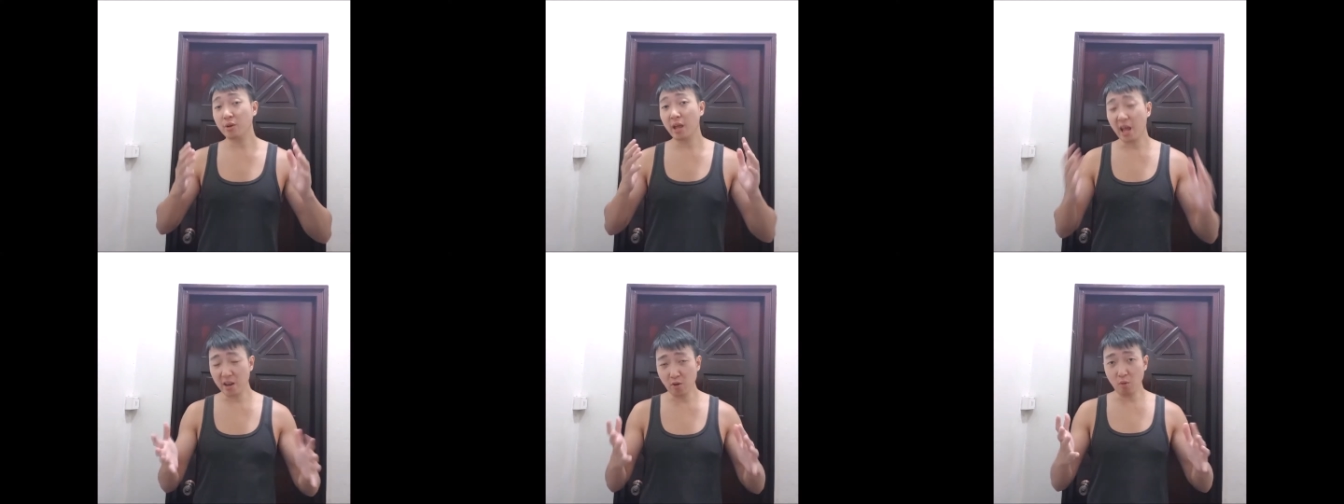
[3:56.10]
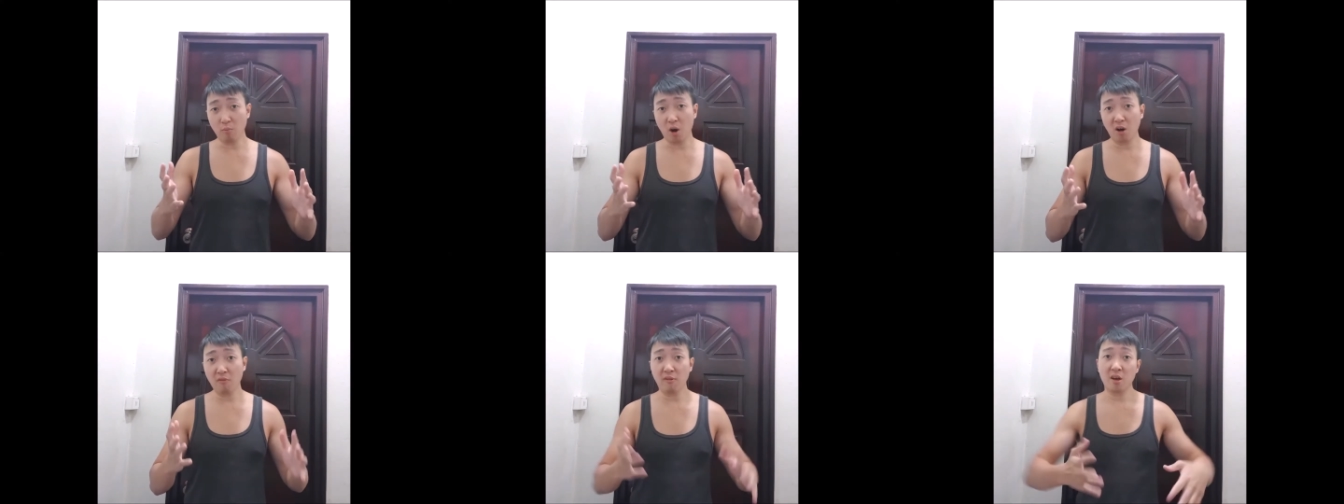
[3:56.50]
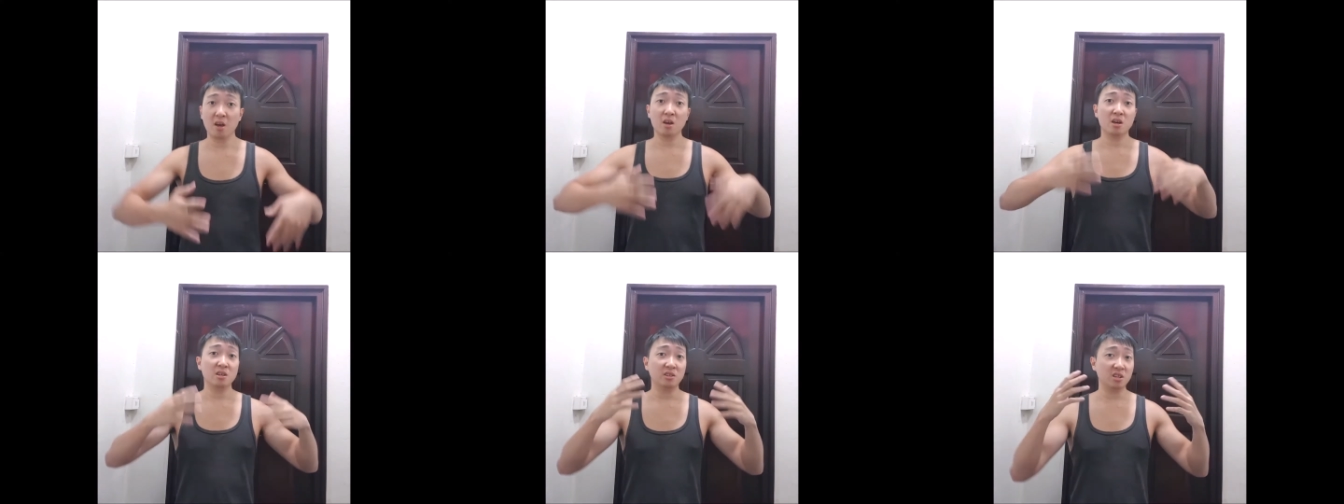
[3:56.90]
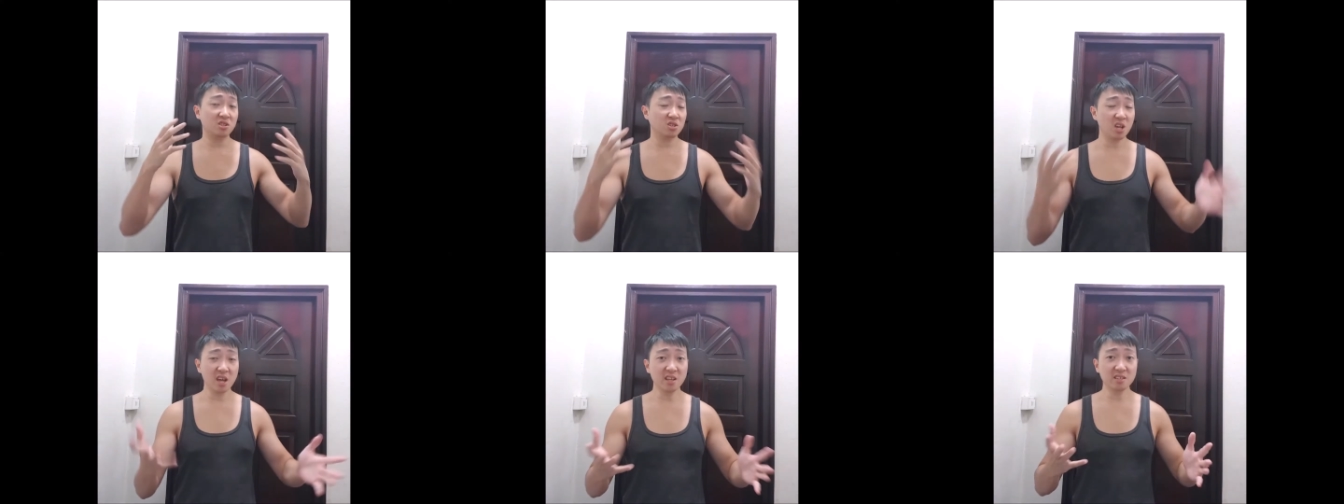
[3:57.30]
an endomorph, the
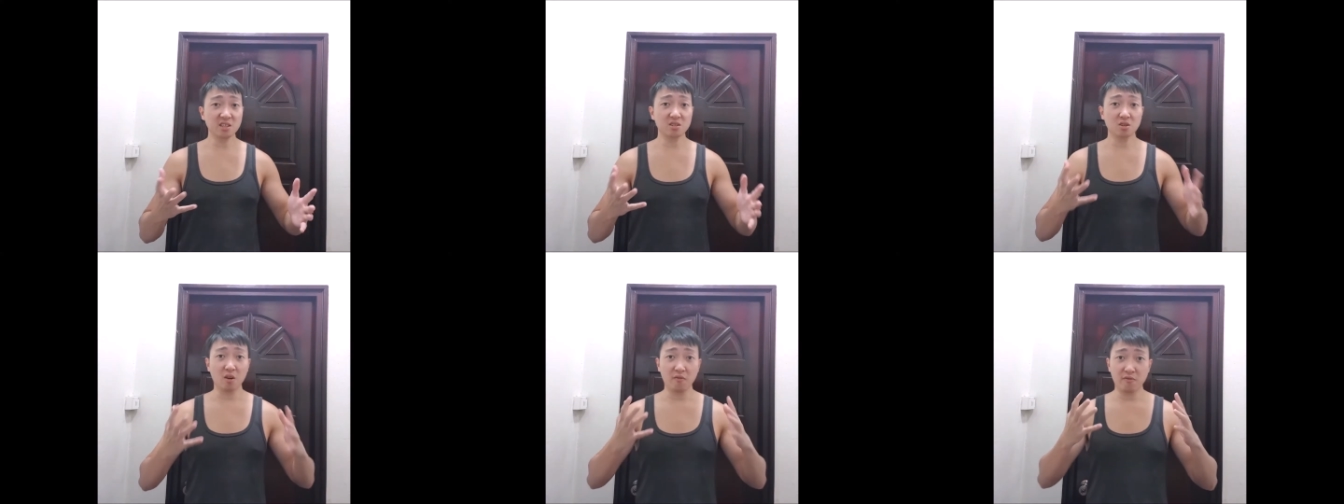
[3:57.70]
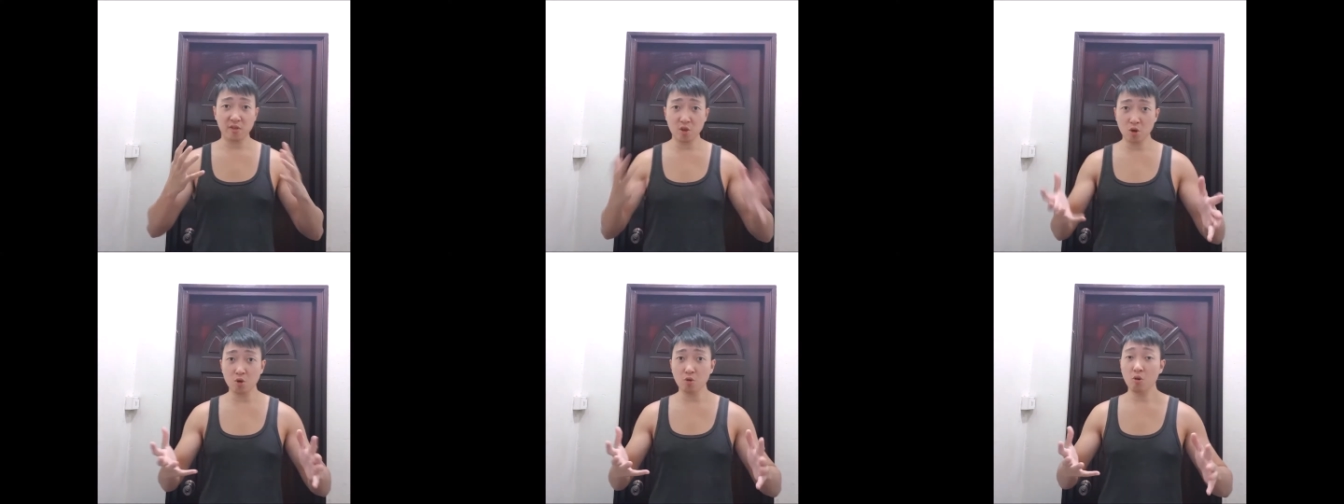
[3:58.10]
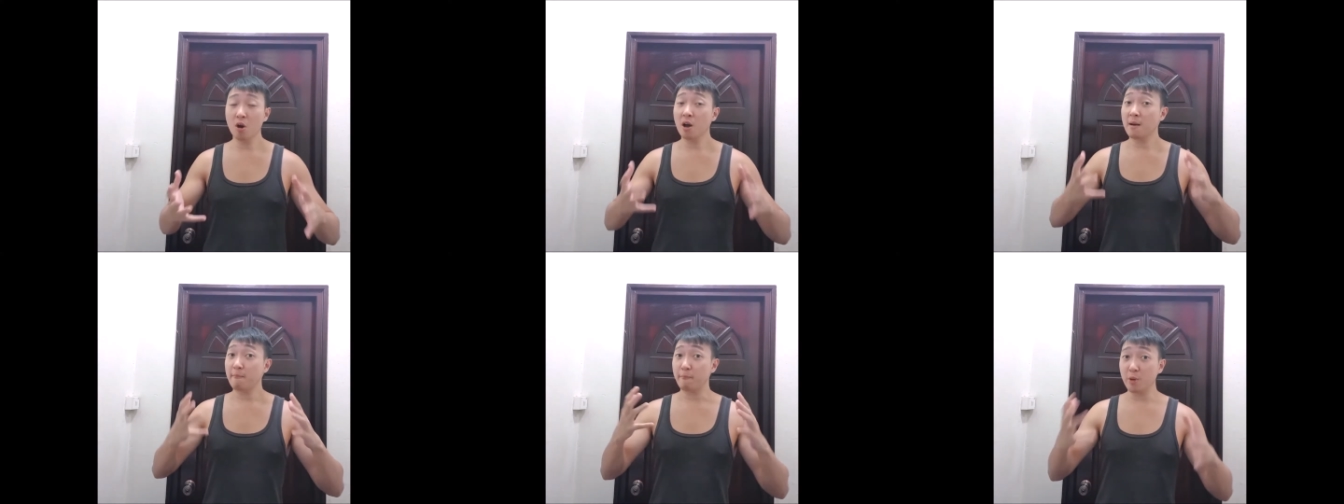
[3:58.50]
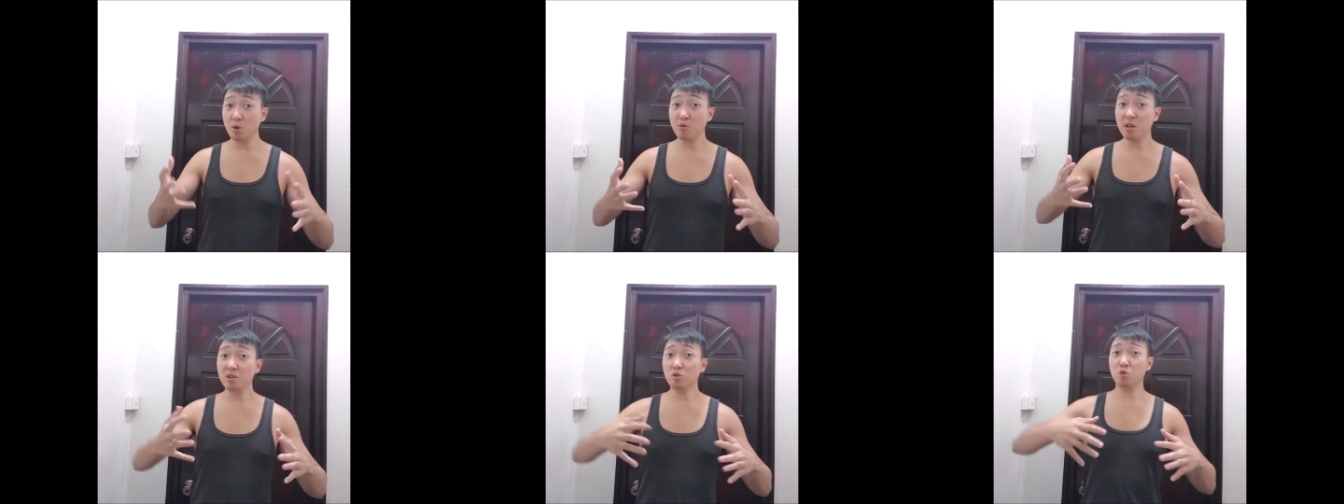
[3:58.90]
chances of you
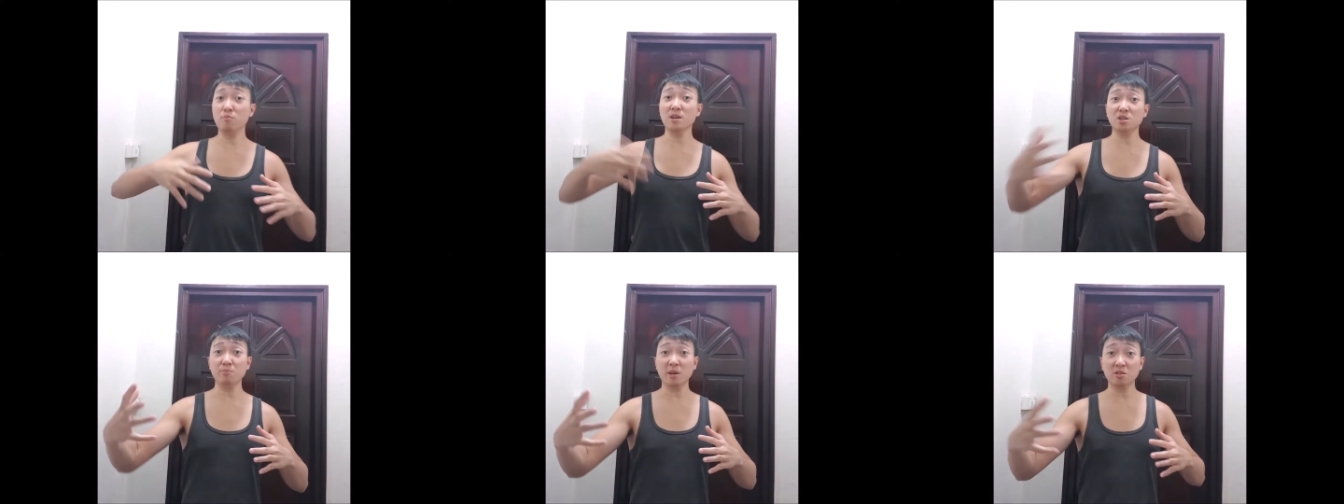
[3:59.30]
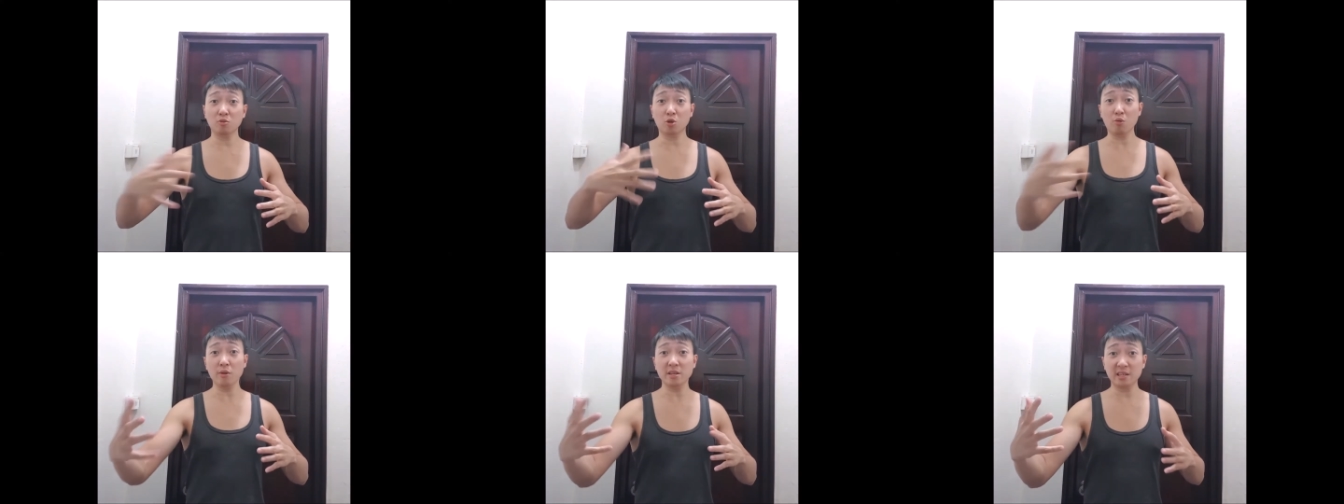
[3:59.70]
building too much muscle too